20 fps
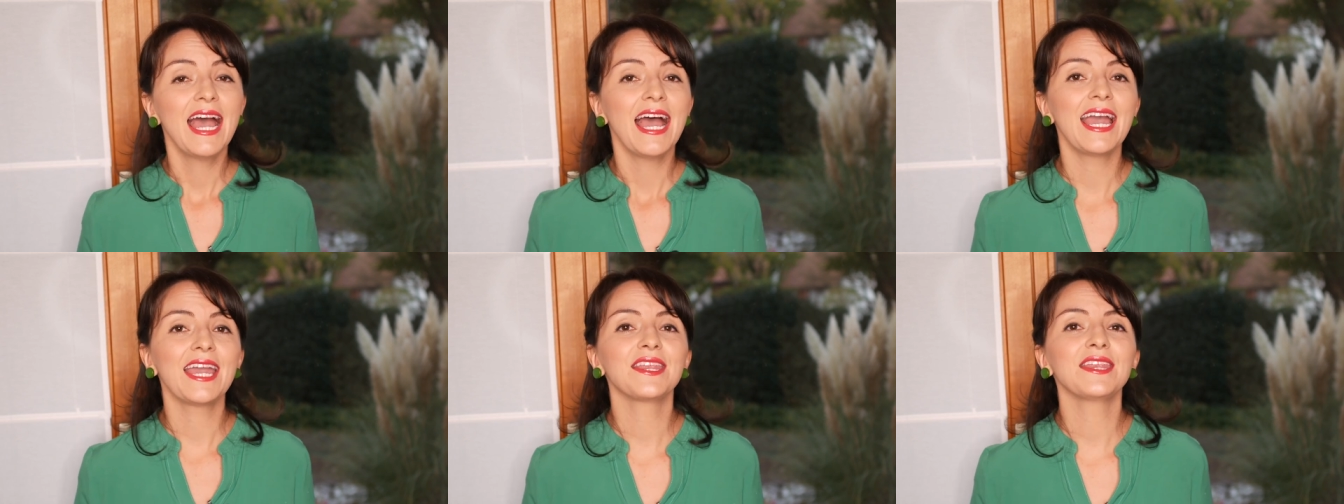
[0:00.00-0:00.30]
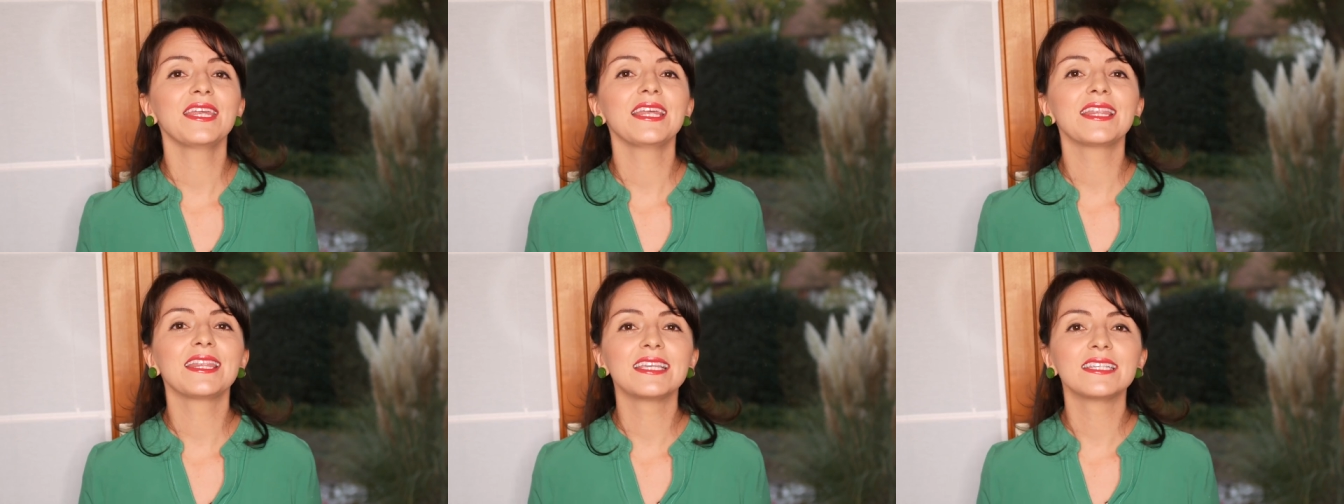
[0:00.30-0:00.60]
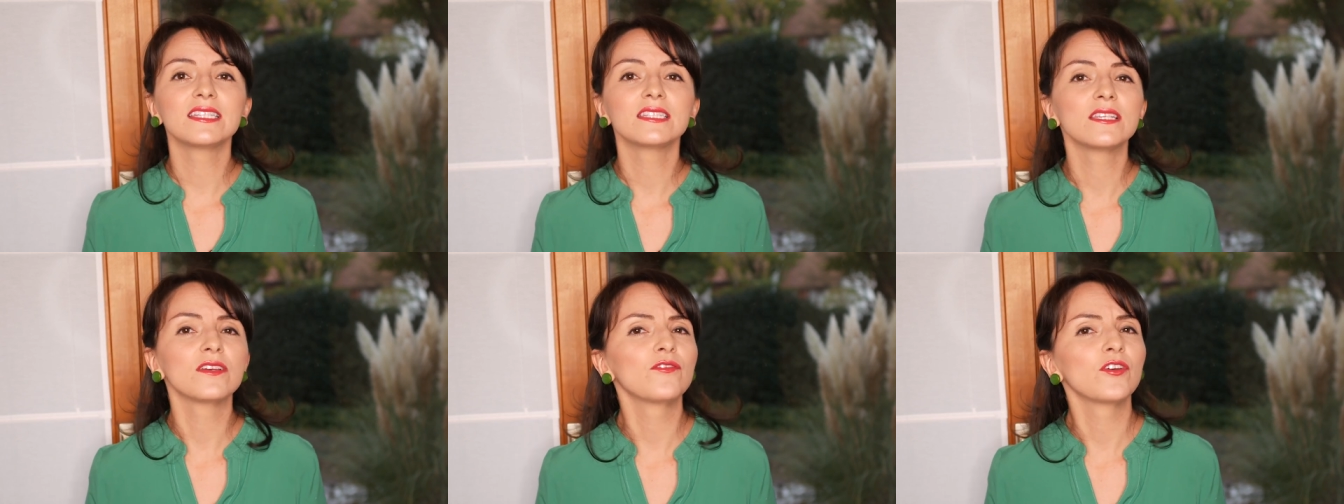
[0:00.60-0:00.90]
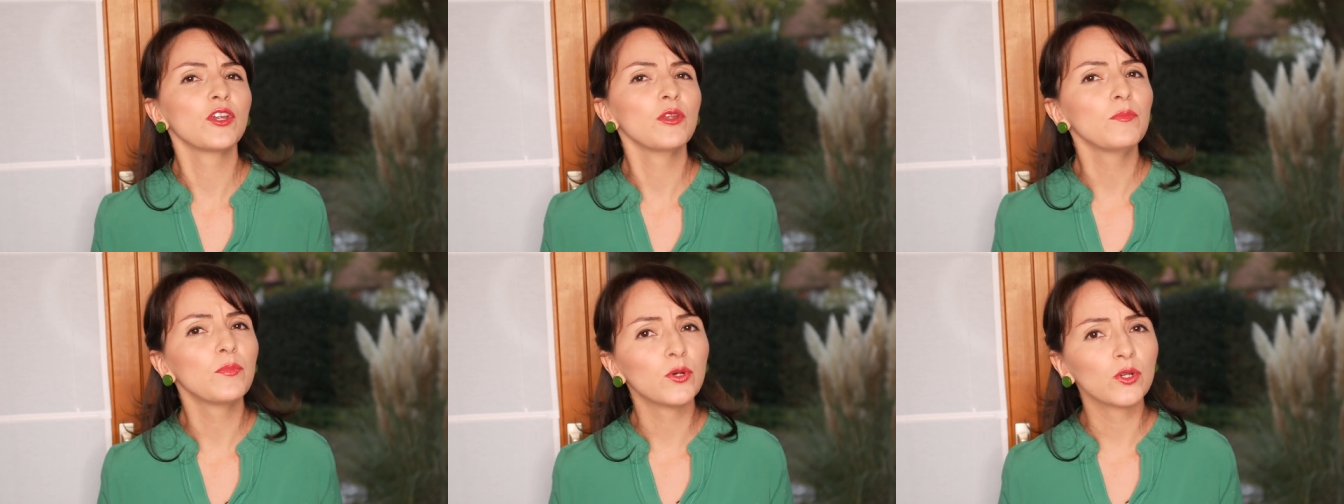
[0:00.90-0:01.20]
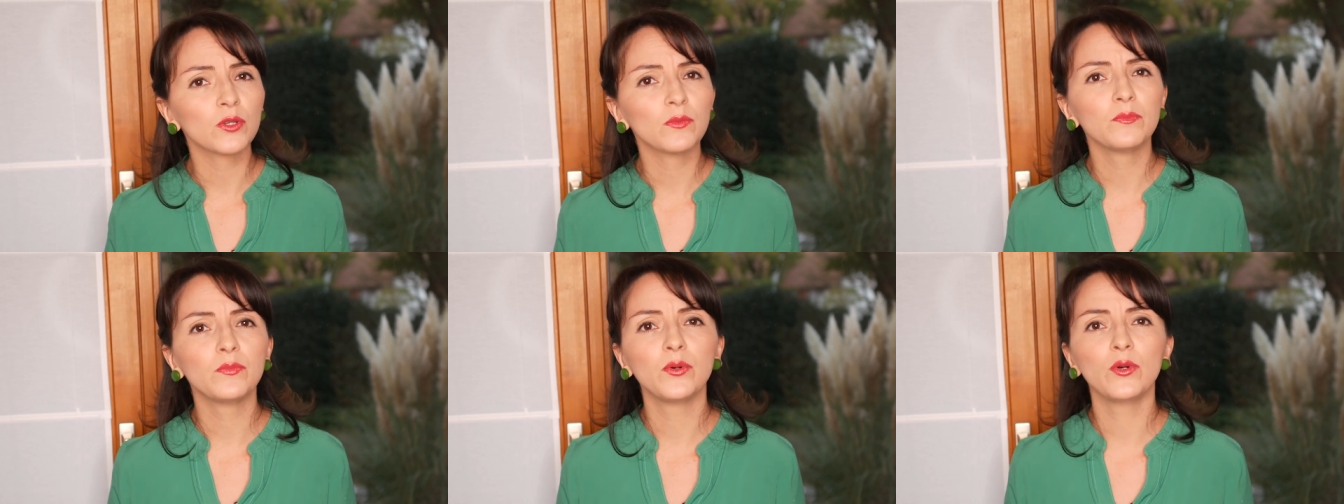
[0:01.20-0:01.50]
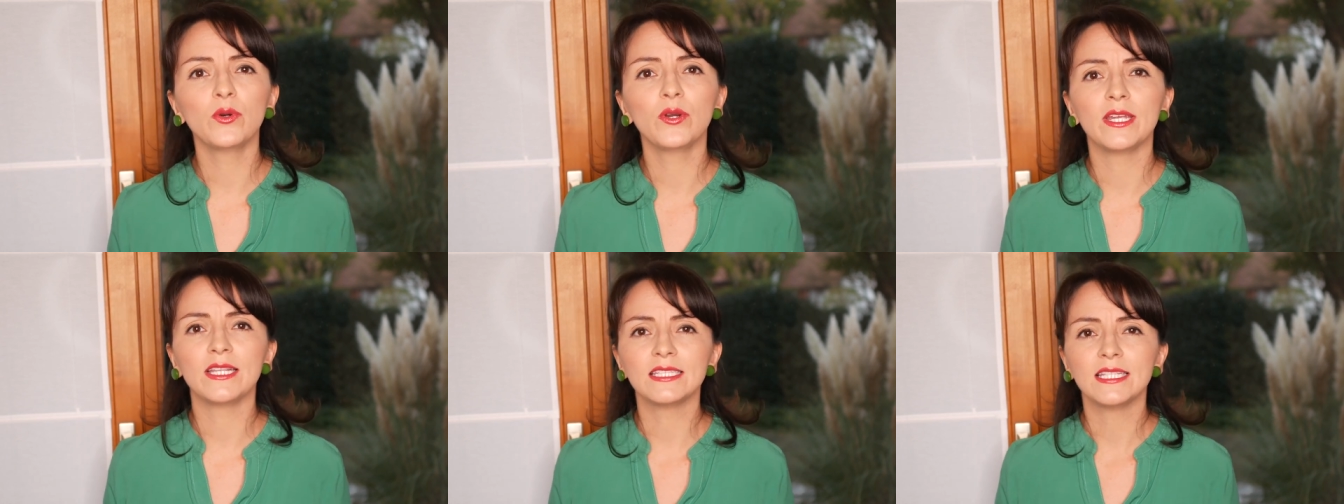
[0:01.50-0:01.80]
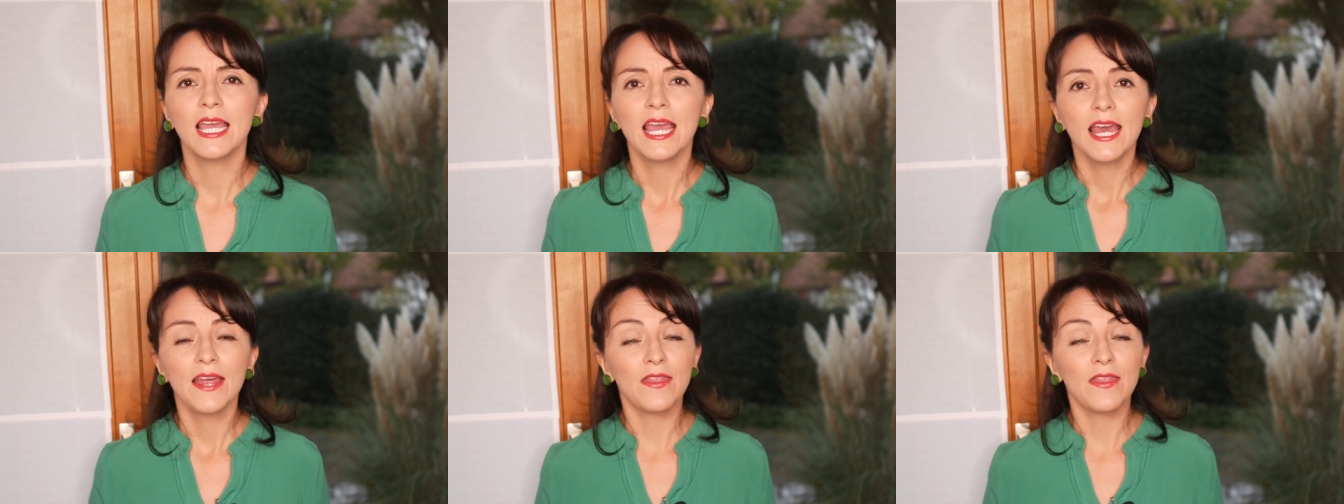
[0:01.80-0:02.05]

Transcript: I think this is a very important point